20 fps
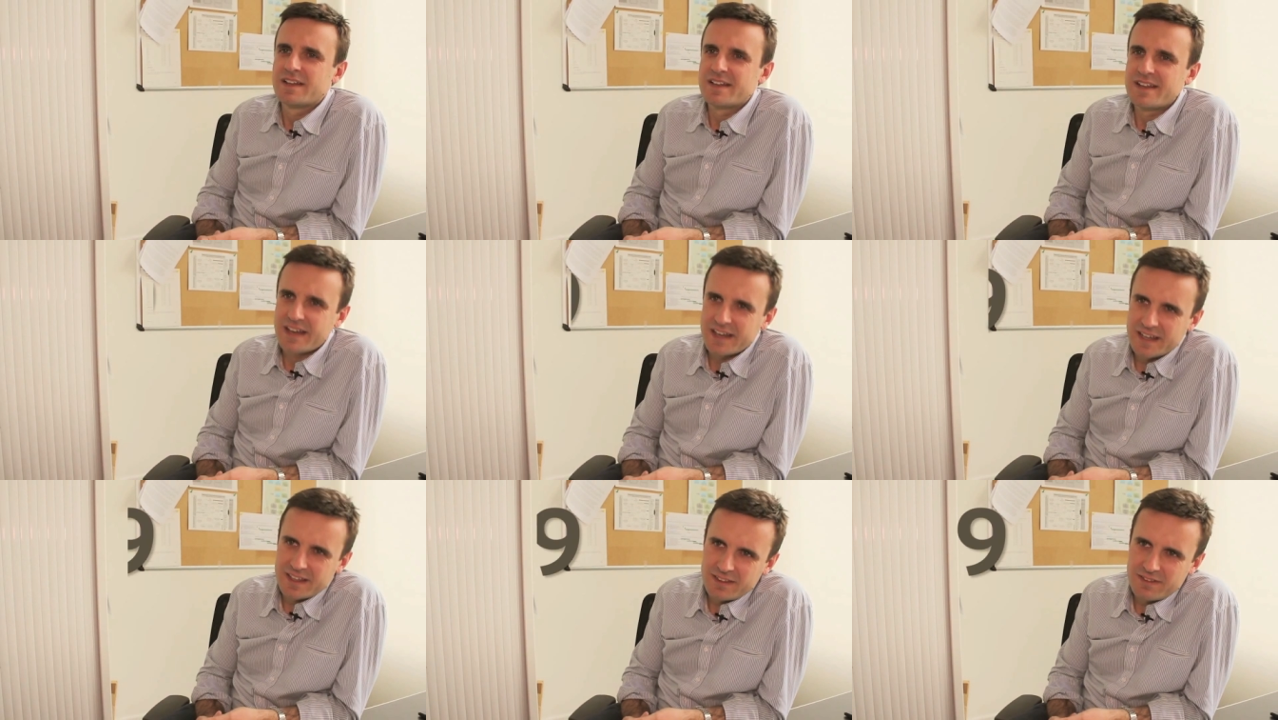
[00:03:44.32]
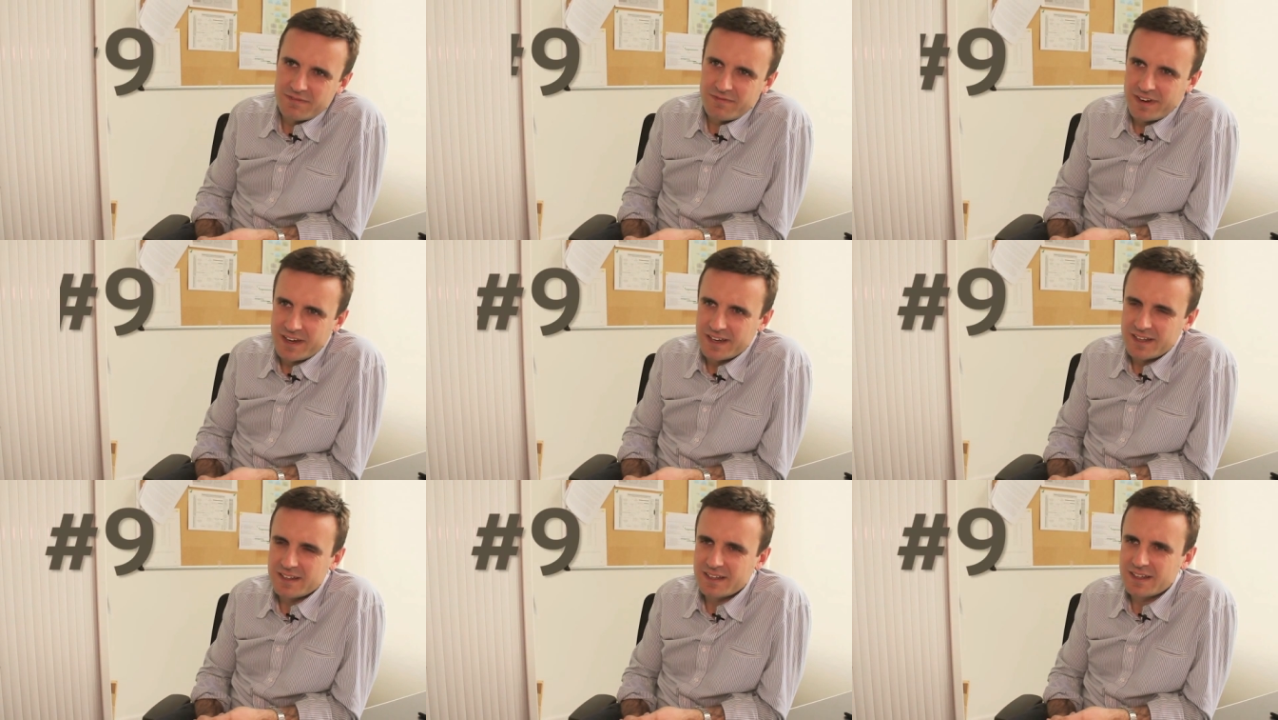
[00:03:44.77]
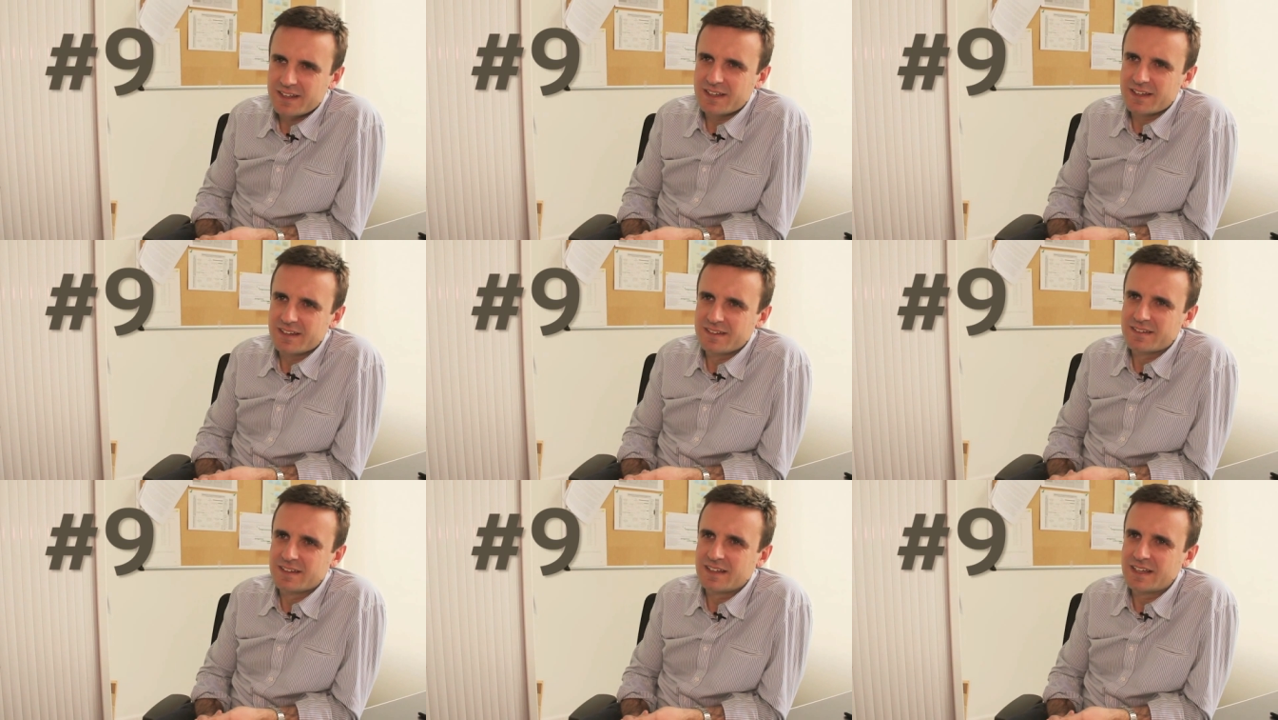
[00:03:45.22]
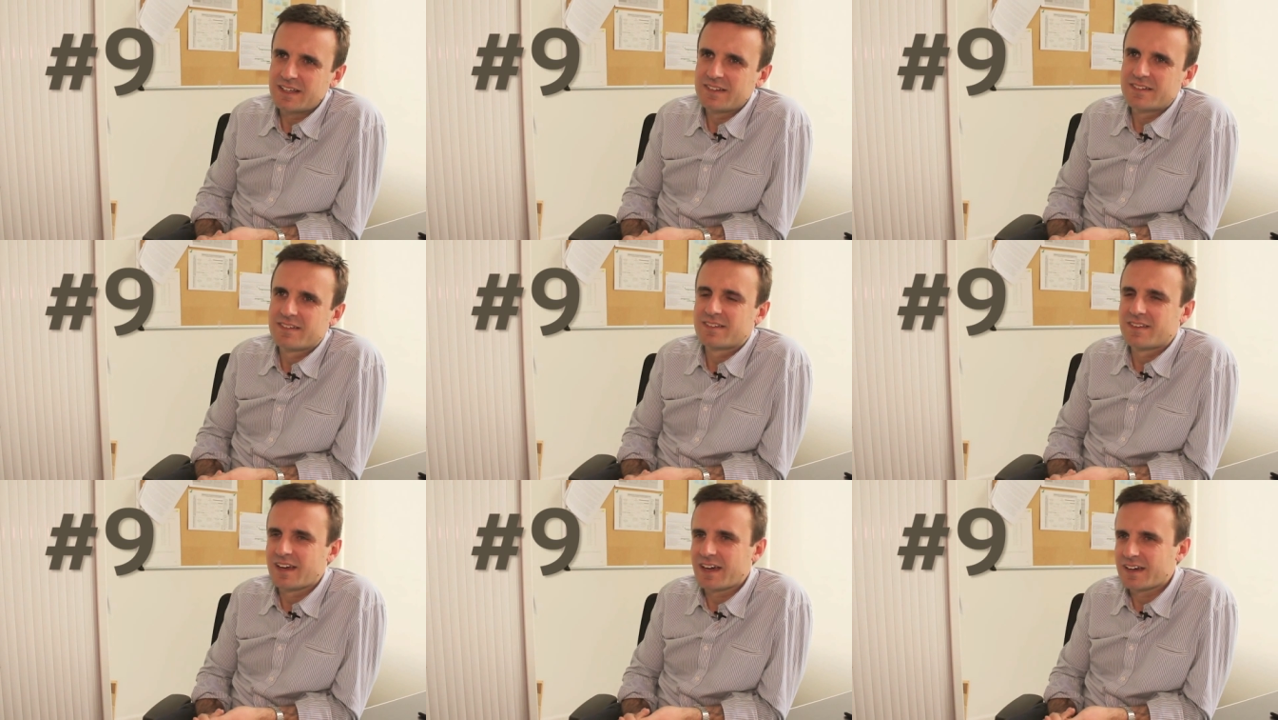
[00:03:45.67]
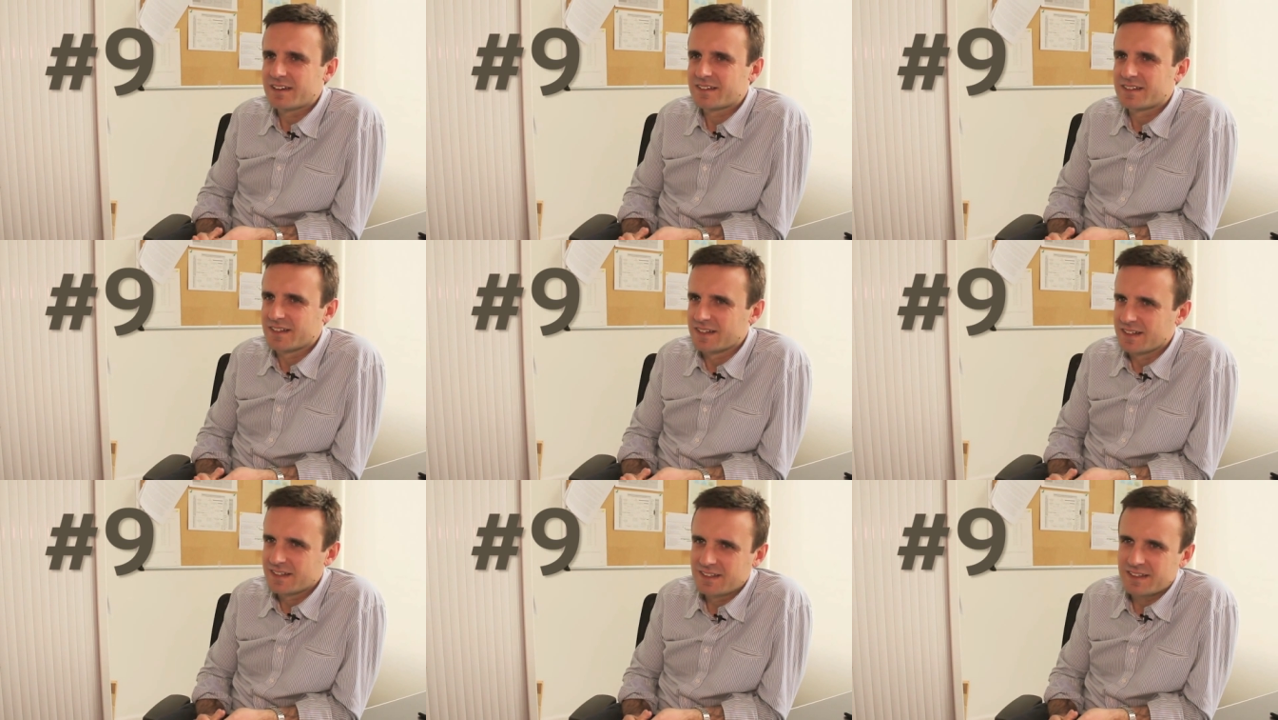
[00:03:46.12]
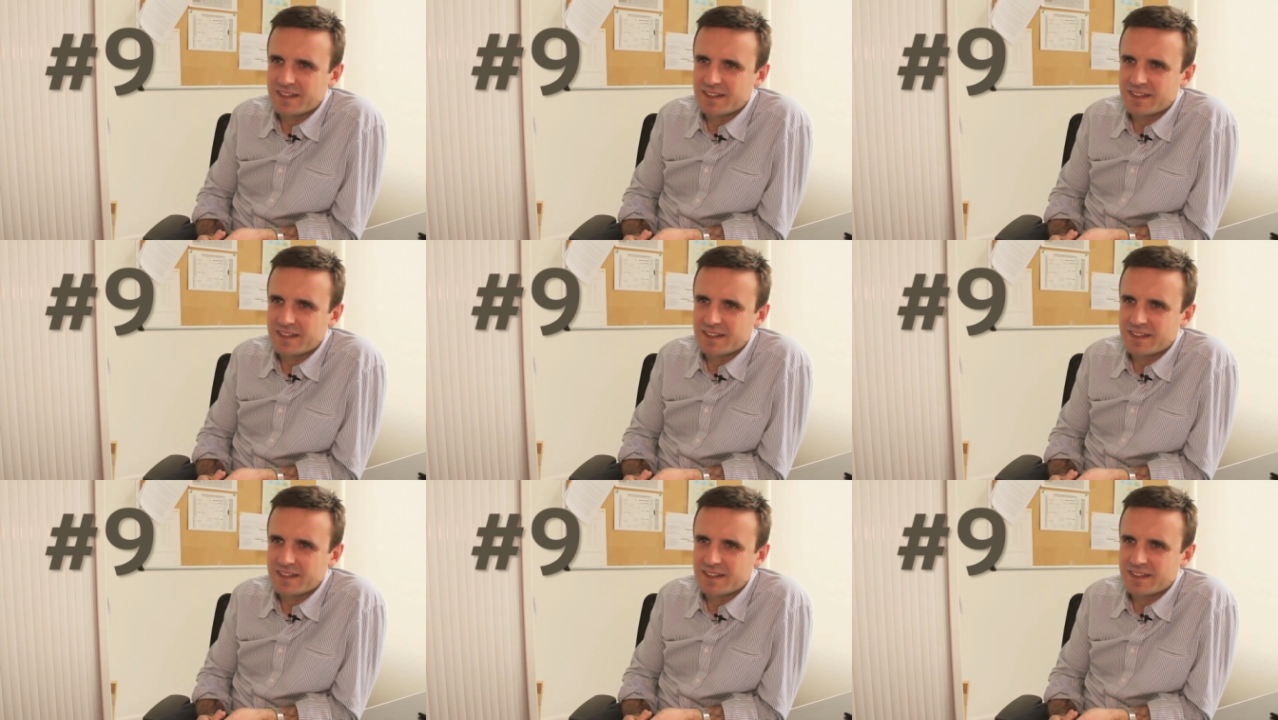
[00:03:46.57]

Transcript: And the ninth finding is that each sector,